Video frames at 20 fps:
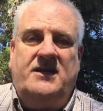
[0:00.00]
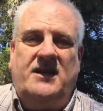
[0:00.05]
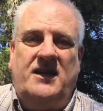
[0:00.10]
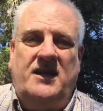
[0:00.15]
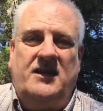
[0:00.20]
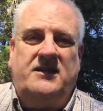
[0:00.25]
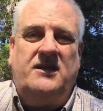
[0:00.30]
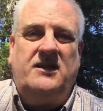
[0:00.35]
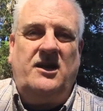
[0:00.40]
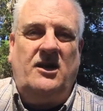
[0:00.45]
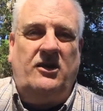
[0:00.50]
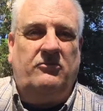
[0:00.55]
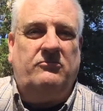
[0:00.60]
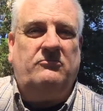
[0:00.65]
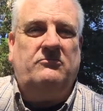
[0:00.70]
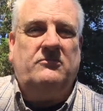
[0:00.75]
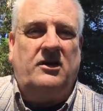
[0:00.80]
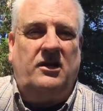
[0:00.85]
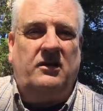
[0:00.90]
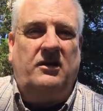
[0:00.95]
it can help
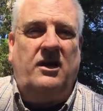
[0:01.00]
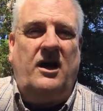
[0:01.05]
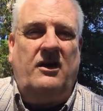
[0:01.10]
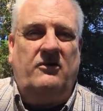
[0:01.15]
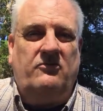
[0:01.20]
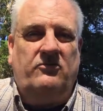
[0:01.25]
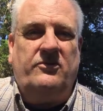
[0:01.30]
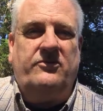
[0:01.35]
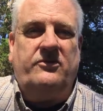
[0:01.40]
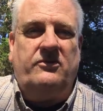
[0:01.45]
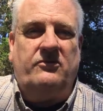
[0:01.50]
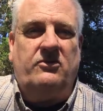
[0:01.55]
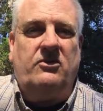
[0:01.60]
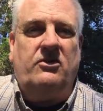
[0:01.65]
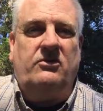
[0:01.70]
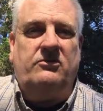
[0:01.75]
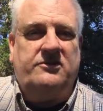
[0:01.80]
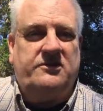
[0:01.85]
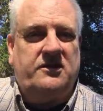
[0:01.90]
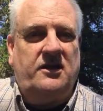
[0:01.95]
a lot with your
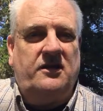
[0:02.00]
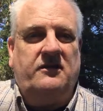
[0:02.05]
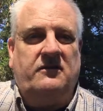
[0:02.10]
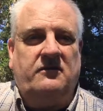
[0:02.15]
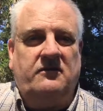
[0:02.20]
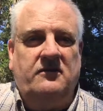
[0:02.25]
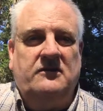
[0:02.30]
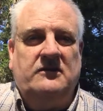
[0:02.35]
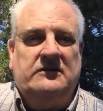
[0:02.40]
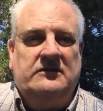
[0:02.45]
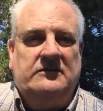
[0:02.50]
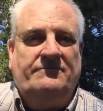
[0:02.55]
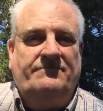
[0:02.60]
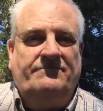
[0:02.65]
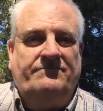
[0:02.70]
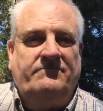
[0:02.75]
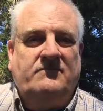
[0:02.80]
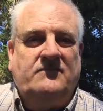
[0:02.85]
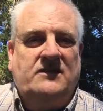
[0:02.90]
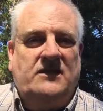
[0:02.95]
goal setting.
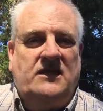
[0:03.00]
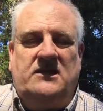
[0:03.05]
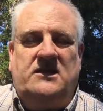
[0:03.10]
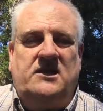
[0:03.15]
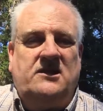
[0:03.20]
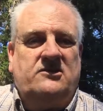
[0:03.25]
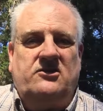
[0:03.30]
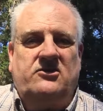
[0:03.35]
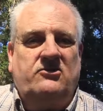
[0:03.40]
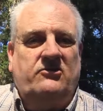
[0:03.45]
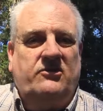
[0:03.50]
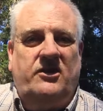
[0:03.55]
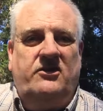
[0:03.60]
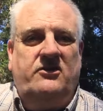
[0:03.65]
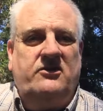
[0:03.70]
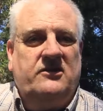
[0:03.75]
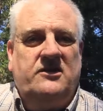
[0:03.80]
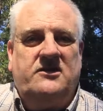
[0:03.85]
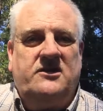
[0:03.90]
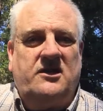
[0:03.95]
It doesn't do any
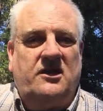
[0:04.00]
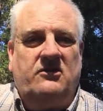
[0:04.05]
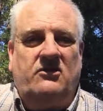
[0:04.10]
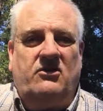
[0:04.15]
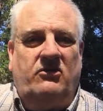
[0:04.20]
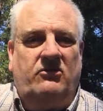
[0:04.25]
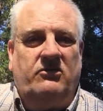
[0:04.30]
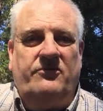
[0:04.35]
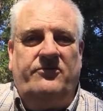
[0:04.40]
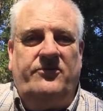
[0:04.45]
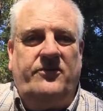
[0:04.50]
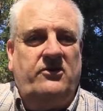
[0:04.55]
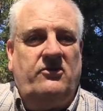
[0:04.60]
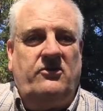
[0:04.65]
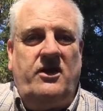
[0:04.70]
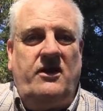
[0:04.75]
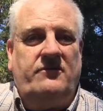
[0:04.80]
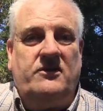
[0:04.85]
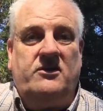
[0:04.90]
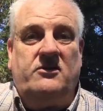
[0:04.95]
good to set a goal if you
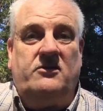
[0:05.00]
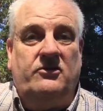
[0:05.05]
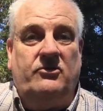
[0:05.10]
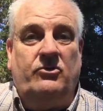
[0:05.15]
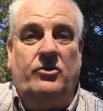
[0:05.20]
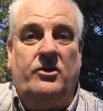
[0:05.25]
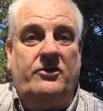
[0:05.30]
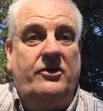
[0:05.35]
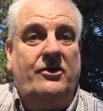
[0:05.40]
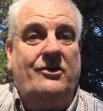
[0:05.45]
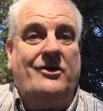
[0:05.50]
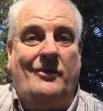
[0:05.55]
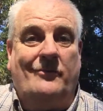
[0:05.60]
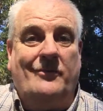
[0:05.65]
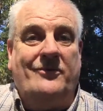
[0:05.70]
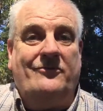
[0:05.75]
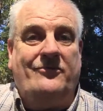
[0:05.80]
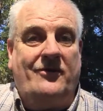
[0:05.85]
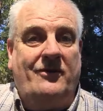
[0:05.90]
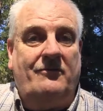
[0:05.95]
don't have a clue where you're
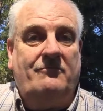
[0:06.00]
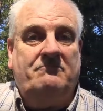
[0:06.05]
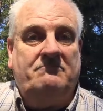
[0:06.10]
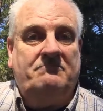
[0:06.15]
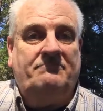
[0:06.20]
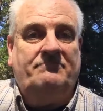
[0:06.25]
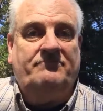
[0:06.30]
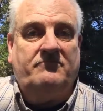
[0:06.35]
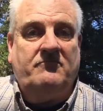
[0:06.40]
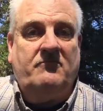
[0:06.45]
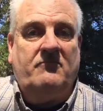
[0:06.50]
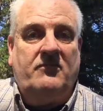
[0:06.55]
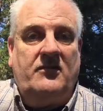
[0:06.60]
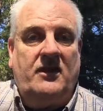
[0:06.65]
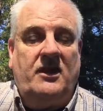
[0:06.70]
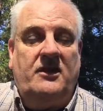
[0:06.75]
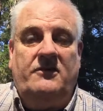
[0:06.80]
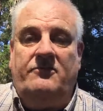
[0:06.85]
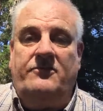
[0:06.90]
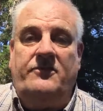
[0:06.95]
coming from.
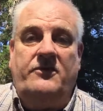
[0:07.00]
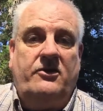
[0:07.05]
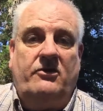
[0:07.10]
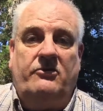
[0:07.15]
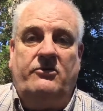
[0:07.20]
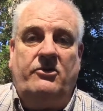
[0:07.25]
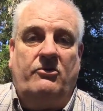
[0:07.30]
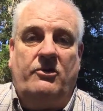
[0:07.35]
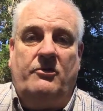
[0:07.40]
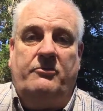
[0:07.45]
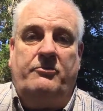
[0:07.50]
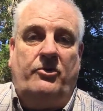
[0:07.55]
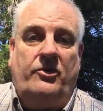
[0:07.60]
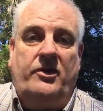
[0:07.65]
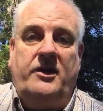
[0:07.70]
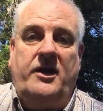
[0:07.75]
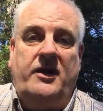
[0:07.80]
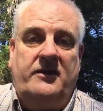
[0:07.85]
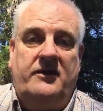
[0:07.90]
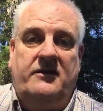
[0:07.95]
And if you don't know where
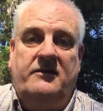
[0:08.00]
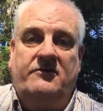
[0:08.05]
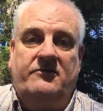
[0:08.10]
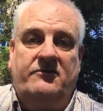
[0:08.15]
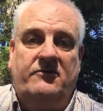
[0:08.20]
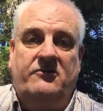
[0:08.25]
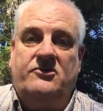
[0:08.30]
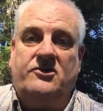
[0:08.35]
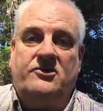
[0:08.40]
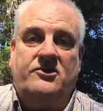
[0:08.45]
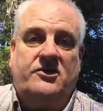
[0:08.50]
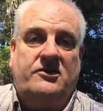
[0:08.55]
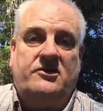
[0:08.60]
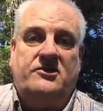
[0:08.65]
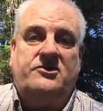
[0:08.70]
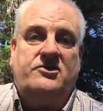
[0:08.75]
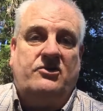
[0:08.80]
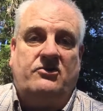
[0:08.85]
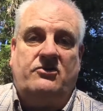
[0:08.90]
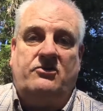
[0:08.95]
point A is, you're just going to
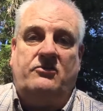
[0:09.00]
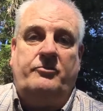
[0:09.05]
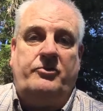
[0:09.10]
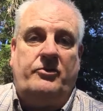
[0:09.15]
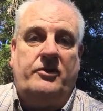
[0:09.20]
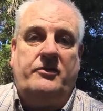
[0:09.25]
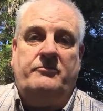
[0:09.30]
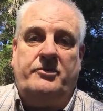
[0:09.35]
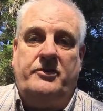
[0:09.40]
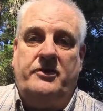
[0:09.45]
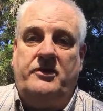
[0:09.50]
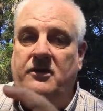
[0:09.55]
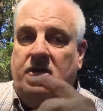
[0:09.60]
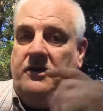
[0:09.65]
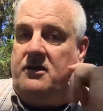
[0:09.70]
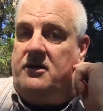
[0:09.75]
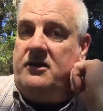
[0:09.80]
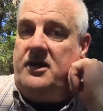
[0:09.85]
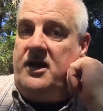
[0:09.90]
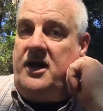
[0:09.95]
circle point B
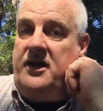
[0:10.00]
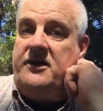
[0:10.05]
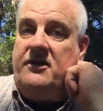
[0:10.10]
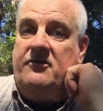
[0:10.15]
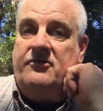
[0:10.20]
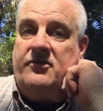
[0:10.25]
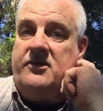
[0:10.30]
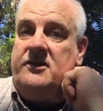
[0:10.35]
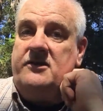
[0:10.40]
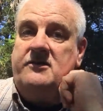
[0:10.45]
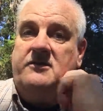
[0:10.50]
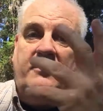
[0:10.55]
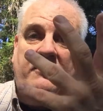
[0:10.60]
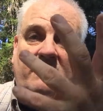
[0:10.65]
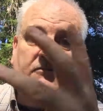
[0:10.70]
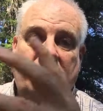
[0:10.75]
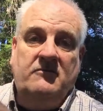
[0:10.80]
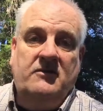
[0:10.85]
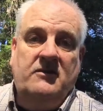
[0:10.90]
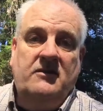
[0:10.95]
and never get
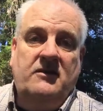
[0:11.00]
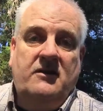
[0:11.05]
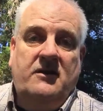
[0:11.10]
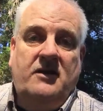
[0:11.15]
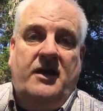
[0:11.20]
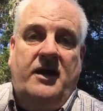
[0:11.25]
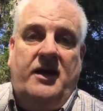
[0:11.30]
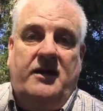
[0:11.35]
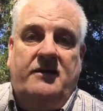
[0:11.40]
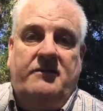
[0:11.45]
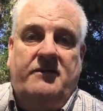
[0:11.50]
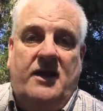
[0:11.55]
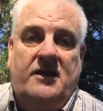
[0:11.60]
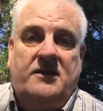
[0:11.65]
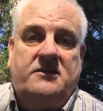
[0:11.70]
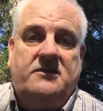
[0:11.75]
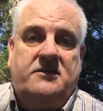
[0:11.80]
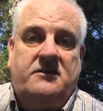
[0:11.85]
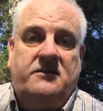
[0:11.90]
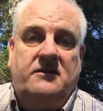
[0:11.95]
there. And
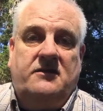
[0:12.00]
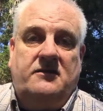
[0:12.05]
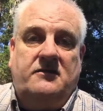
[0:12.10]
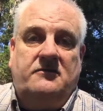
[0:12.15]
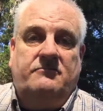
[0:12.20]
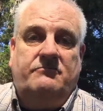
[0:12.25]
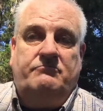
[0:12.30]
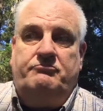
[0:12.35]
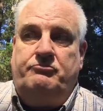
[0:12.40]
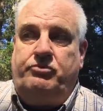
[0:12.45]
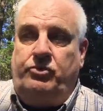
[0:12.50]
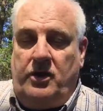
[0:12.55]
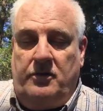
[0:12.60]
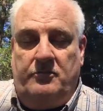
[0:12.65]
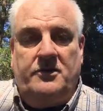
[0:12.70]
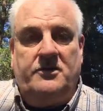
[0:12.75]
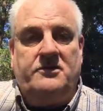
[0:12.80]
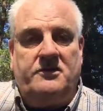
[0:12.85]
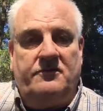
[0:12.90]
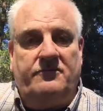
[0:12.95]
that's the
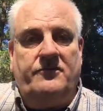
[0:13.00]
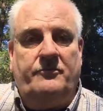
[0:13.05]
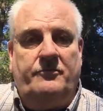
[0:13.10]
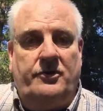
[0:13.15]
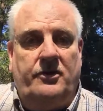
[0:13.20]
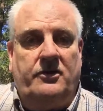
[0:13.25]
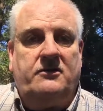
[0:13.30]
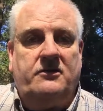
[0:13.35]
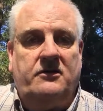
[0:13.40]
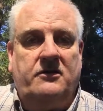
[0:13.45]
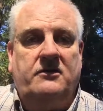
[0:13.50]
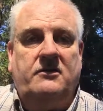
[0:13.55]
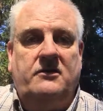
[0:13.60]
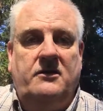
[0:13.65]
premise of the book.